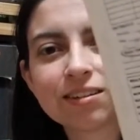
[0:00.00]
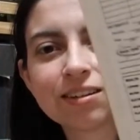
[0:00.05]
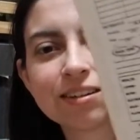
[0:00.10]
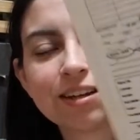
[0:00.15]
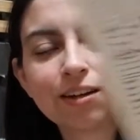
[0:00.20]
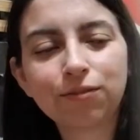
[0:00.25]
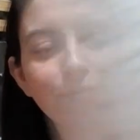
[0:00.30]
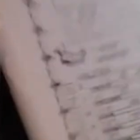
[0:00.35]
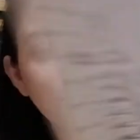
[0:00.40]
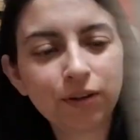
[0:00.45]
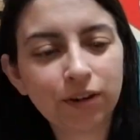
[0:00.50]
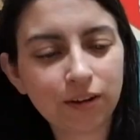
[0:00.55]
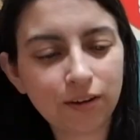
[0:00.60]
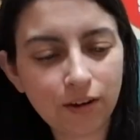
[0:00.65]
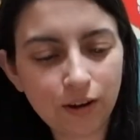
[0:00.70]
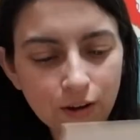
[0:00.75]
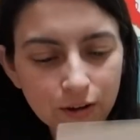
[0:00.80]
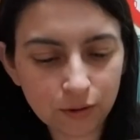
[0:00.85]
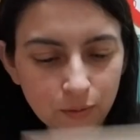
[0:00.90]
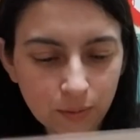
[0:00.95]
It's not pulled out
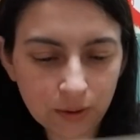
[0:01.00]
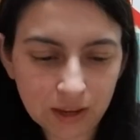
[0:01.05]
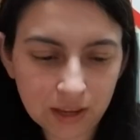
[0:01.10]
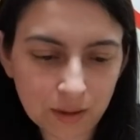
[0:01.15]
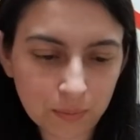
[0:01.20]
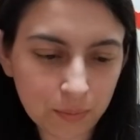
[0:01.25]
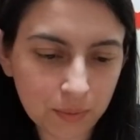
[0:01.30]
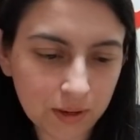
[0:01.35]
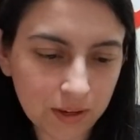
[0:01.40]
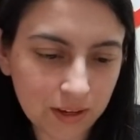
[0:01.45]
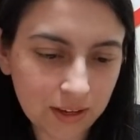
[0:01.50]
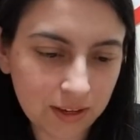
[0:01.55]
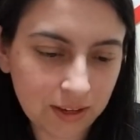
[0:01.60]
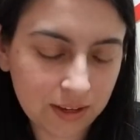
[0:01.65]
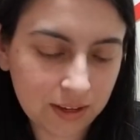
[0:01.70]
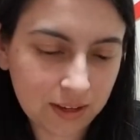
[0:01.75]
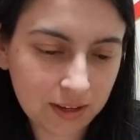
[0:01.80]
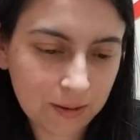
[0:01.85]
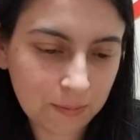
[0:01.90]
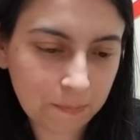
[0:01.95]
all the way, but
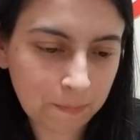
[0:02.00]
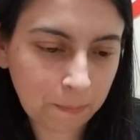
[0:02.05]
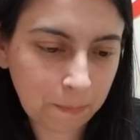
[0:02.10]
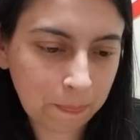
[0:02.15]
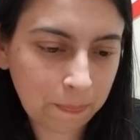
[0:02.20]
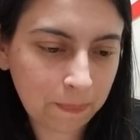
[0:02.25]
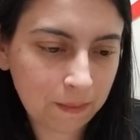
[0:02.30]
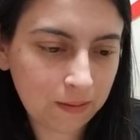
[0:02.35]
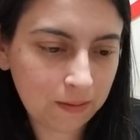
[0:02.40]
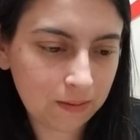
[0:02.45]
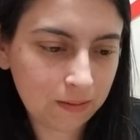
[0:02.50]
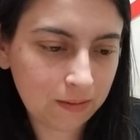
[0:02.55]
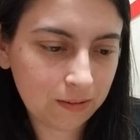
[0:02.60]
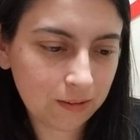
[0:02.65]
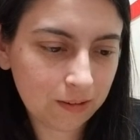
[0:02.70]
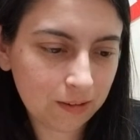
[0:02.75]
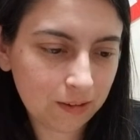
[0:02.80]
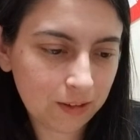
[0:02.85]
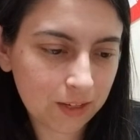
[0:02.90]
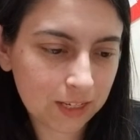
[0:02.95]

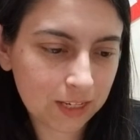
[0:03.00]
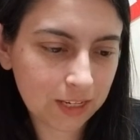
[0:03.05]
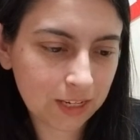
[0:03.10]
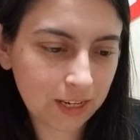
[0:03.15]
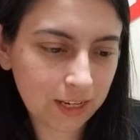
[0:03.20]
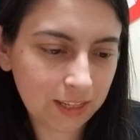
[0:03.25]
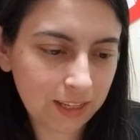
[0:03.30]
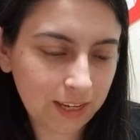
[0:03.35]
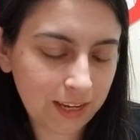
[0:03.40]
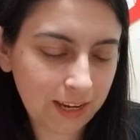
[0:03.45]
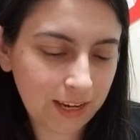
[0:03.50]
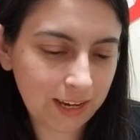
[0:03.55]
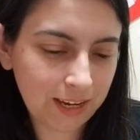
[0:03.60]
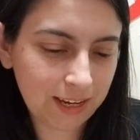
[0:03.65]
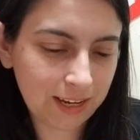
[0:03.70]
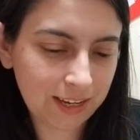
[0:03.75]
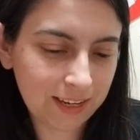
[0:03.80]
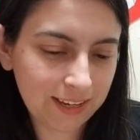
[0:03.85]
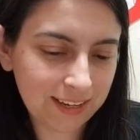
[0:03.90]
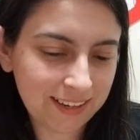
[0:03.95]
looks like they
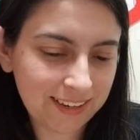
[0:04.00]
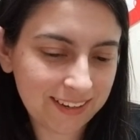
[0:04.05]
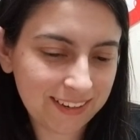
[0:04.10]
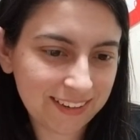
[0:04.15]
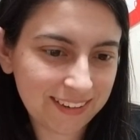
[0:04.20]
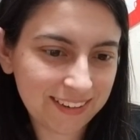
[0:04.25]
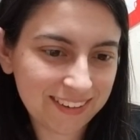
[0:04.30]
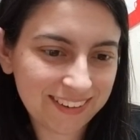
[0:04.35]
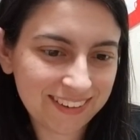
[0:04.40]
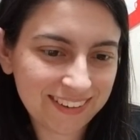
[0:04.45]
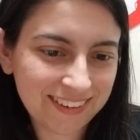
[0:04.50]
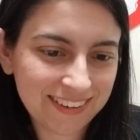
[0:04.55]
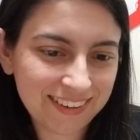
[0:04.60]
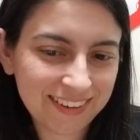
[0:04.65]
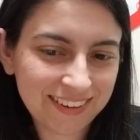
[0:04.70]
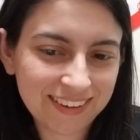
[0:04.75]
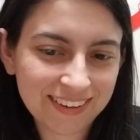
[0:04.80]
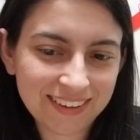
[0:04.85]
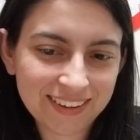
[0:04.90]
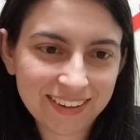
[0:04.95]
had...
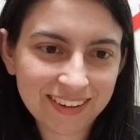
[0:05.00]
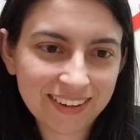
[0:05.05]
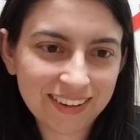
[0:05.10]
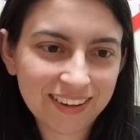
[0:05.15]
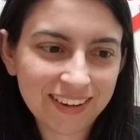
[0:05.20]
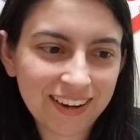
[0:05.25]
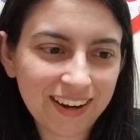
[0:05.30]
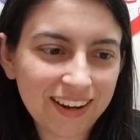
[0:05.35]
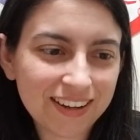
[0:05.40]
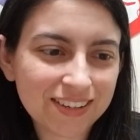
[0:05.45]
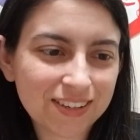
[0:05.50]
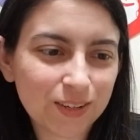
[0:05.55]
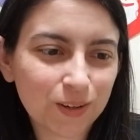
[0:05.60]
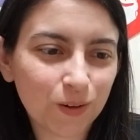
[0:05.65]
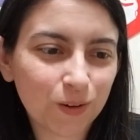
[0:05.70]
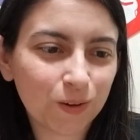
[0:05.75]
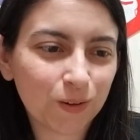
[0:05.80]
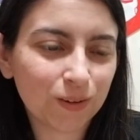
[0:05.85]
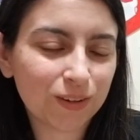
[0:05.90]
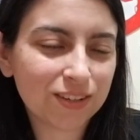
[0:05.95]
It's
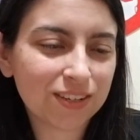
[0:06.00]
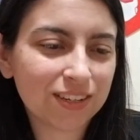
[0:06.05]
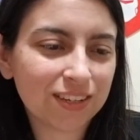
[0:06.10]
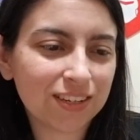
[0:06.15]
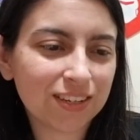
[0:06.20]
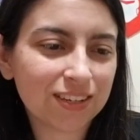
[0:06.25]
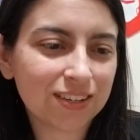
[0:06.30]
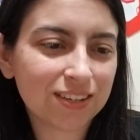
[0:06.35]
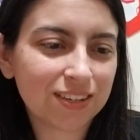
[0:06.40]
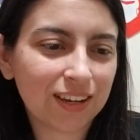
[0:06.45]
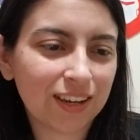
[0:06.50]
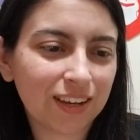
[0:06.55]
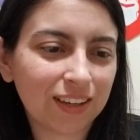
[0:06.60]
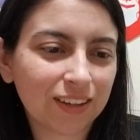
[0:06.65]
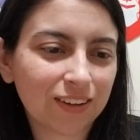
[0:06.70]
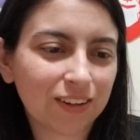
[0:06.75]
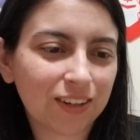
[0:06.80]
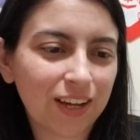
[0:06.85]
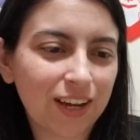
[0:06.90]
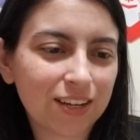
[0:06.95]
so cool to see this. Like,
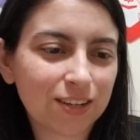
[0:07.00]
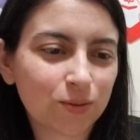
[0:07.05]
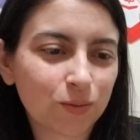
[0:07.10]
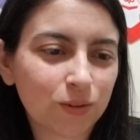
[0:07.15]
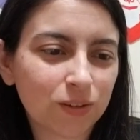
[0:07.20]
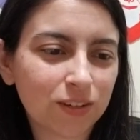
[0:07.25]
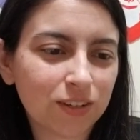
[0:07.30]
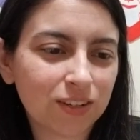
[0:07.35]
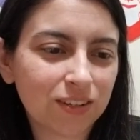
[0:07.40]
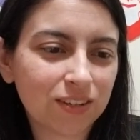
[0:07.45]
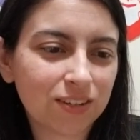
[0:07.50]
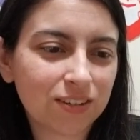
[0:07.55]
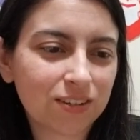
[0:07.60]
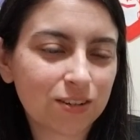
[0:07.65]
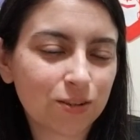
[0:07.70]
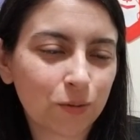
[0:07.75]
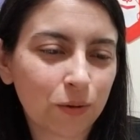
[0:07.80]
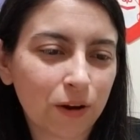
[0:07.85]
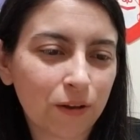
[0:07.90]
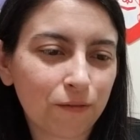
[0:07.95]
their class was
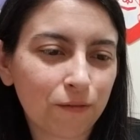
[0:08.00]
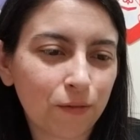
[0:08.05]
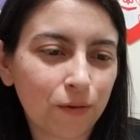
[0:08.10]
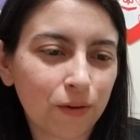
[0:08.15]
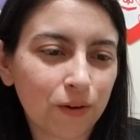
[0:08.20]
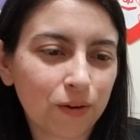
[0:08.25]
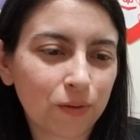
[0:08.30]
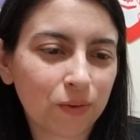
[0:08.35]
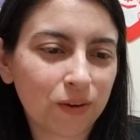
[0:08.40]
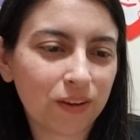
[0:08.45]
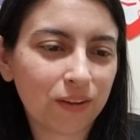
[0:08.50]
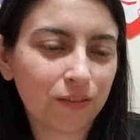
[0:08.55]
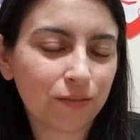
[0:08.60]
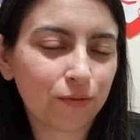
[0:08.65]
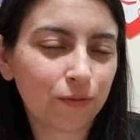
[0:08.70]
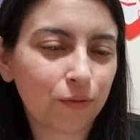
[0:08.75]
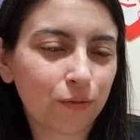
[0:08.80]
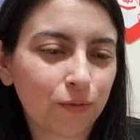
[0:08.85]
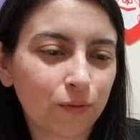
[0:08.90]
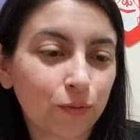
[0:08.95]
24
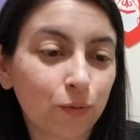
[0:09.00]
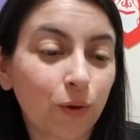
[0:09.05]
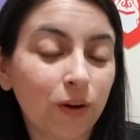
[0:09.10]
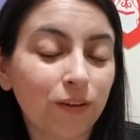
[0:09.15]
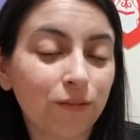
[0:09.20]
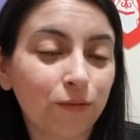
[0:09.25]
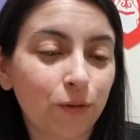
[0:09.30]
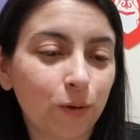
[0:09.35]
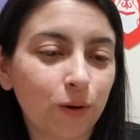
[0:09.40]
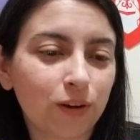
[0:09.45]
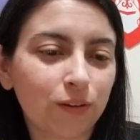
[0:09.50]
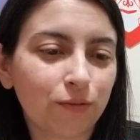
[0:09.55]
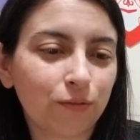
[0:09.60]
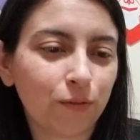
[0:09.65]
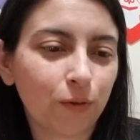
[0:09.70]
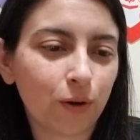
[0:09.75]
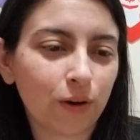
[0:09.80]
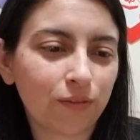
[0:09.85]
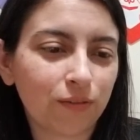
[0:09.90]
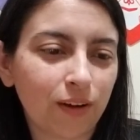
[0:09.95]
to
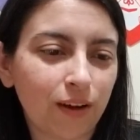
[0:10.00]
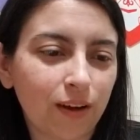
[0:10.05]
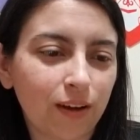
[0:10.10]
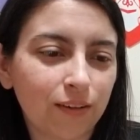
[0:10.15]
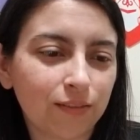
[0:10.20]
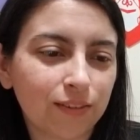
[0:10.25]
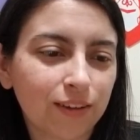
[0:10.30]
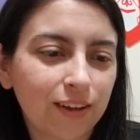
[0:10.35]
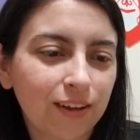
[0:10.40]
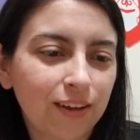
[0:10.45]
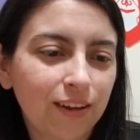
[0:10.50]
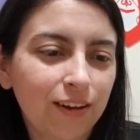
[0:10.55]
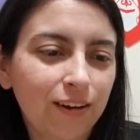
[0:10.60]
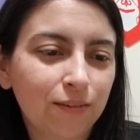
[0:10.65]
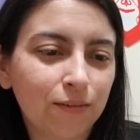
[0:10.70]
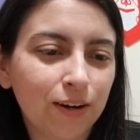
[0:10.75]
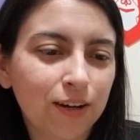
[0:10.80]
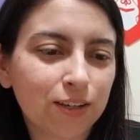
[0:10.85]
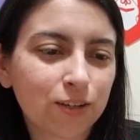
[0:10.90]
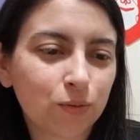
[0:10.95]
45.
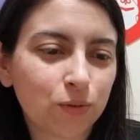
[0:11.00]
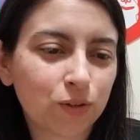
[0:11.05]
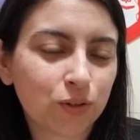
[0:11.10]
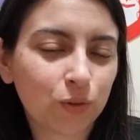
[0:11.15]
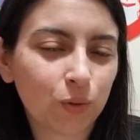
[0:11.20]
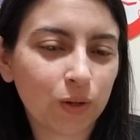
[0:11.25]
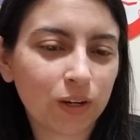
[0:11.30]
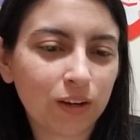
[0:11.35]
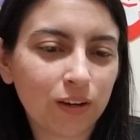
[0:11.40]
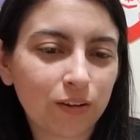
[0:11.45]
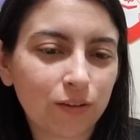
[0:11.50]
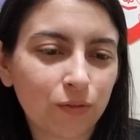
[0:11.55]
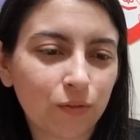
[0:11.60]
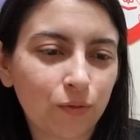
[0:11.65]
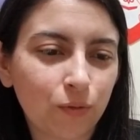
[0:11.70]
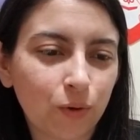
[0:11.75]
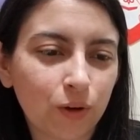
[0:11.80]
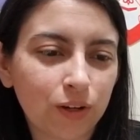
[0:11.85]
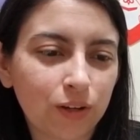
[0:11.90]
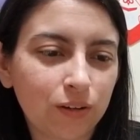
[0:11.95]
Race was 20
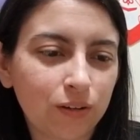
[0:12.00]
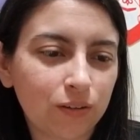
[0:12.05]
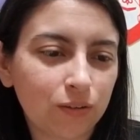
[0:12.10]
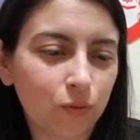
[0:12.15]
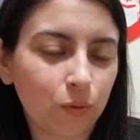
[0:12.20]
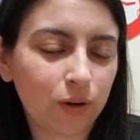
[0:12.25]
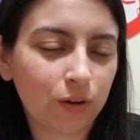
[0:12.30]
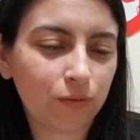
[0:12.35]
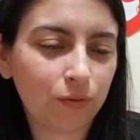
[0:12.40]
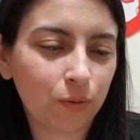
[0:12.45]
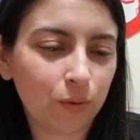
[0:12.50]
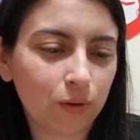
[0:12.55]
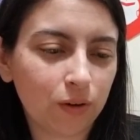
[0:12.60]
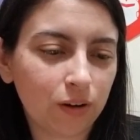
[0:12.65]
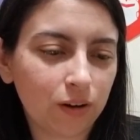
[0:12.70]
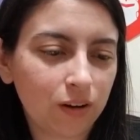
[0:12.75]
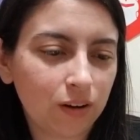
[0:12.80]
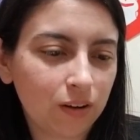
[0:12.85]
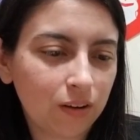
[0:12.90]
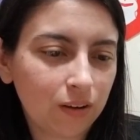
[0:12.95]
to
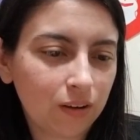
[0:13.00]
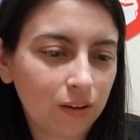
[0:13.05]
24.